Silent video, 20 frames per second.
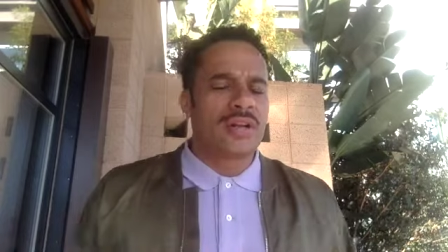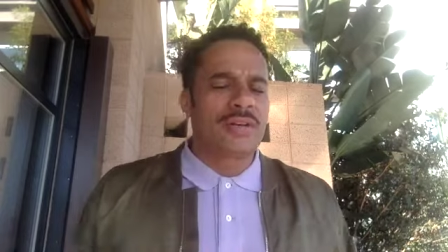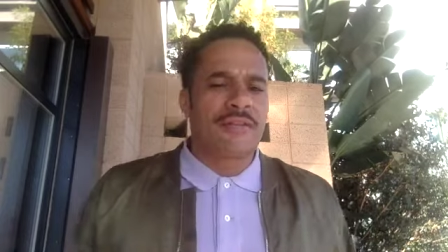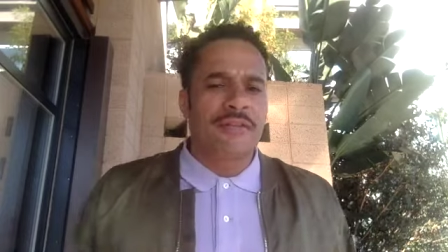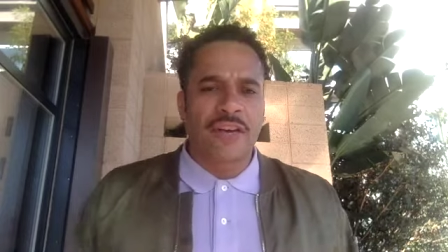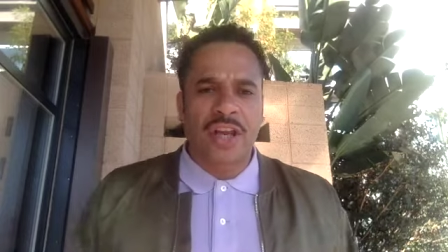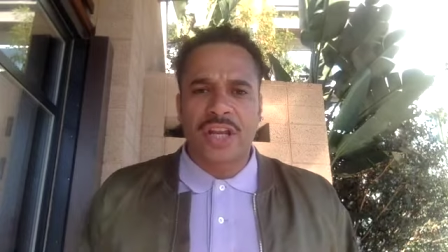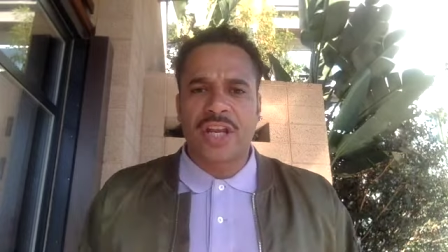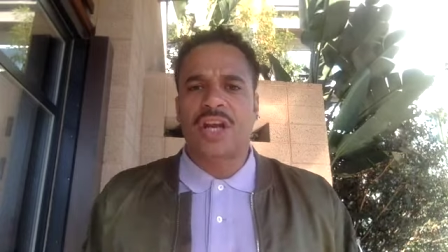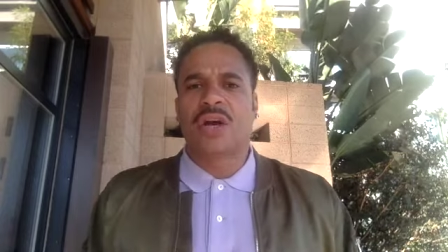the
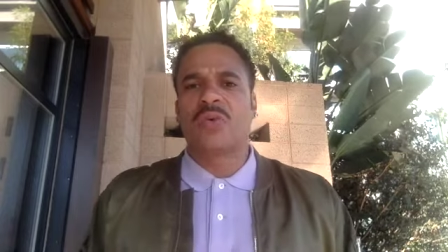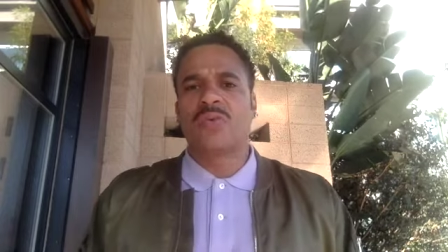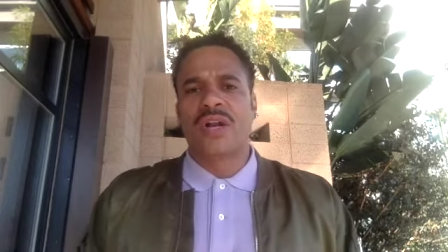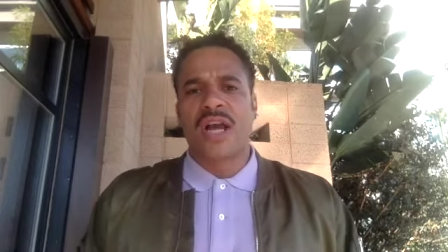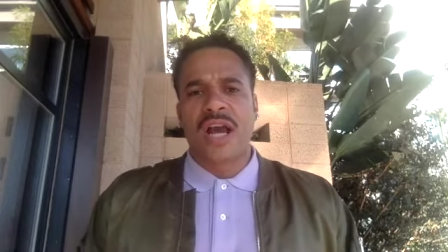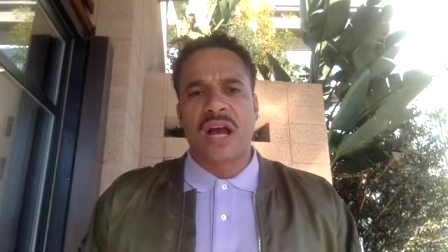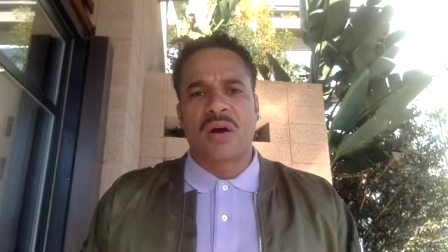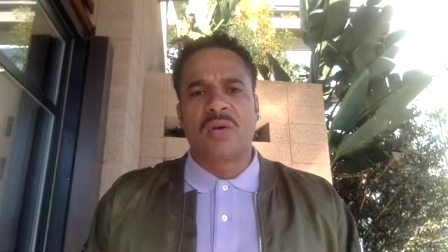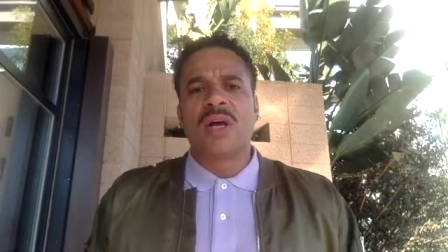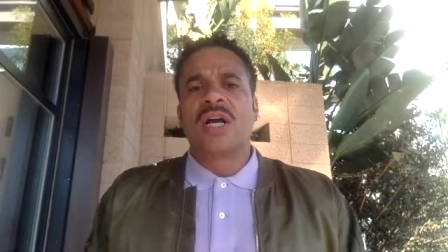video
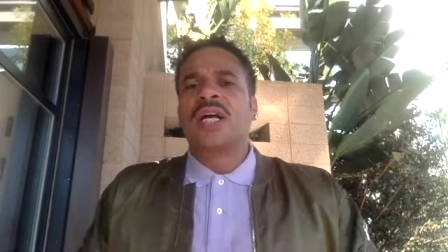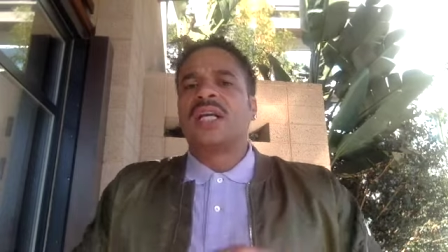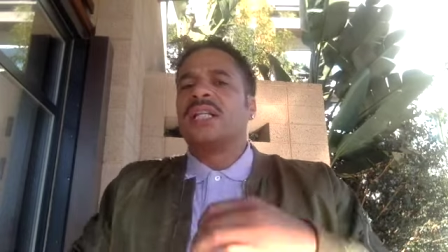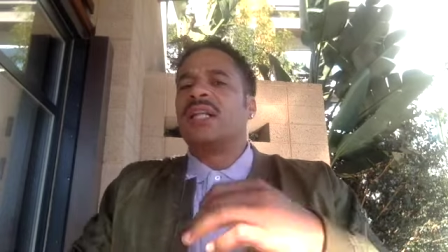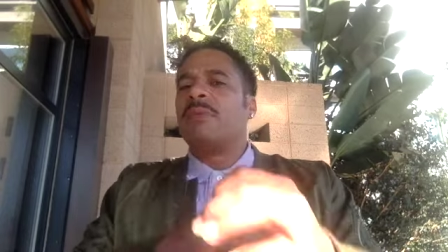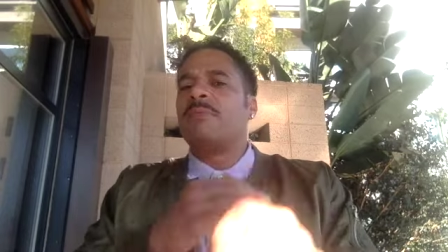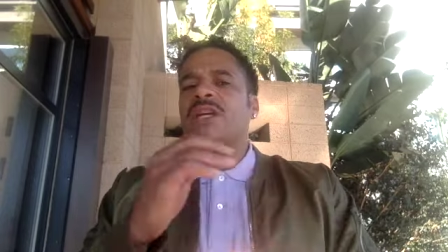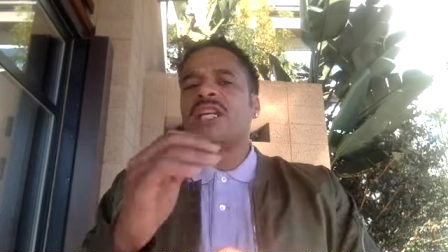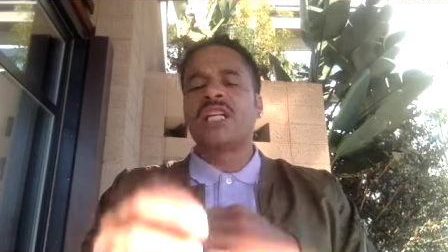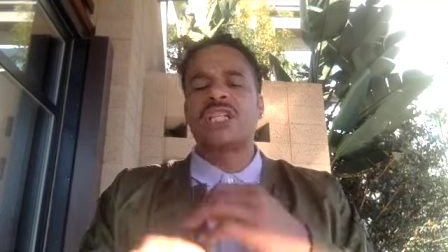now,
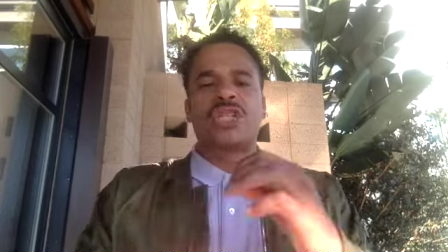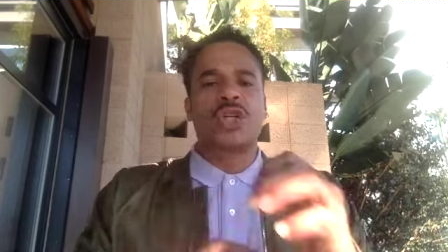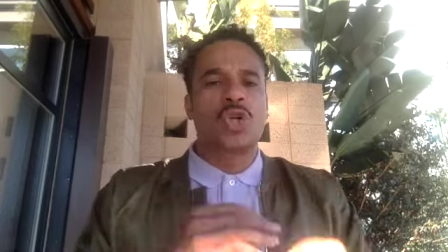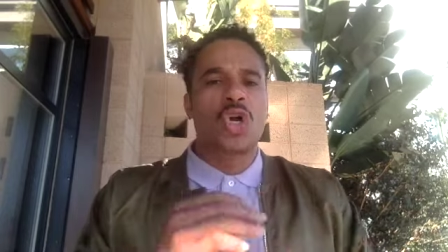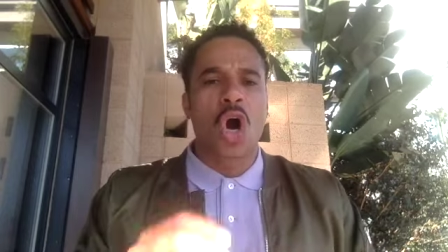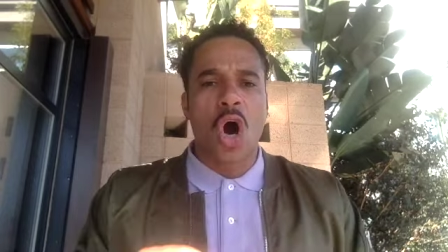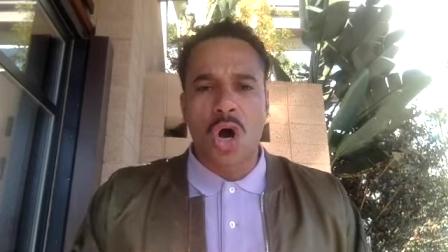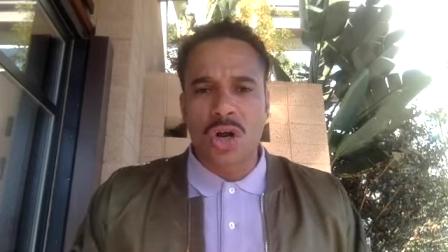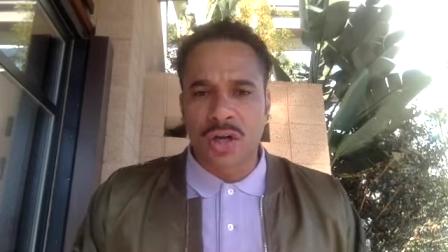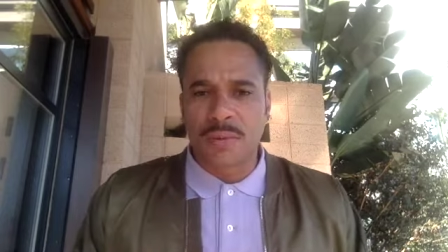let me get you
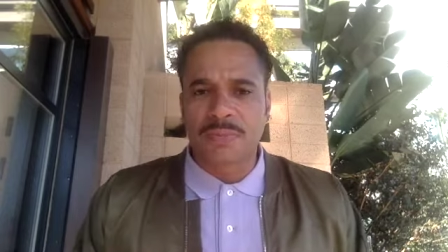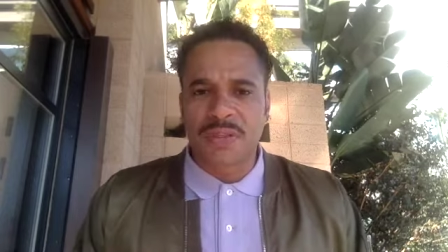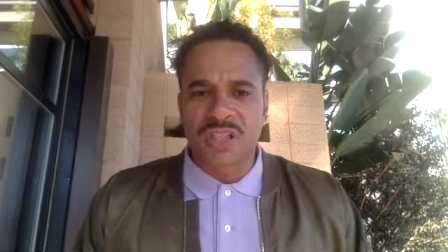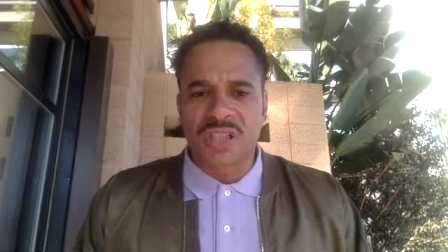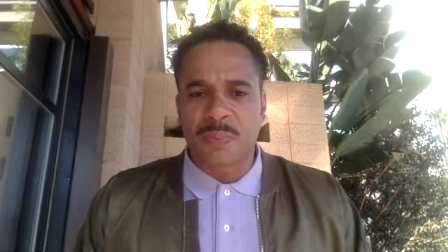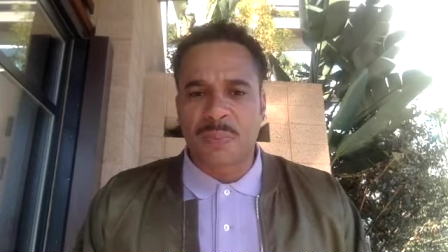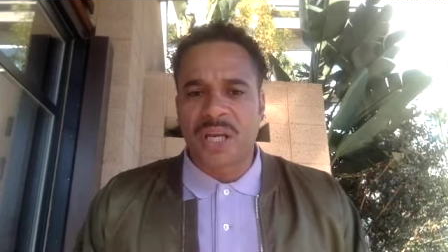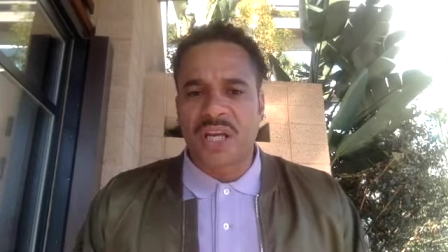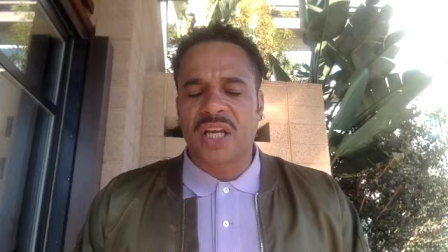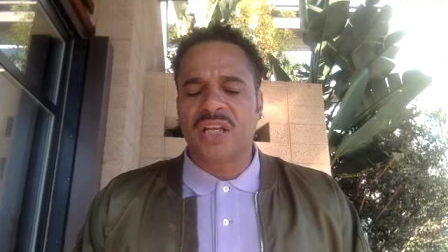caught up to
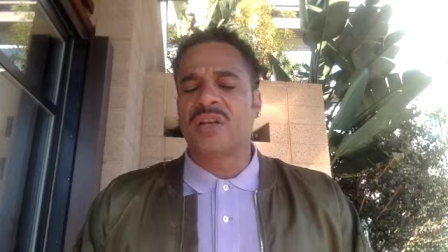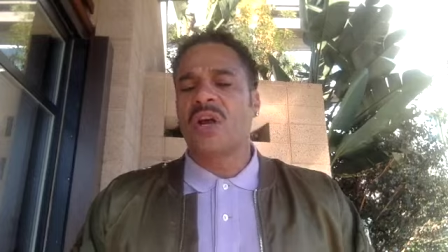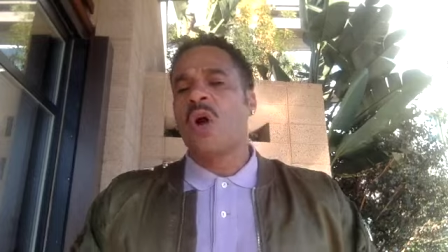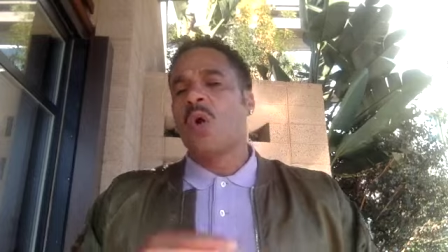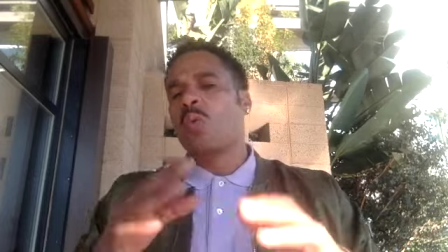speed.